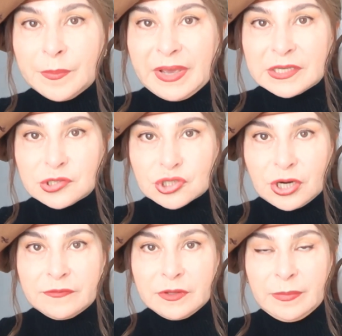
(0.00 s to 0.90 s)
the best
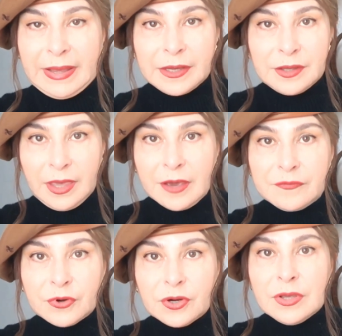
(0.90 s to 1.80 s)
travel bag
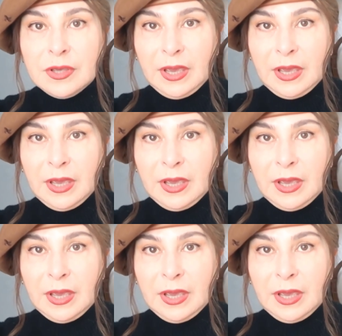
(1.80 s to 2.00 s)
ever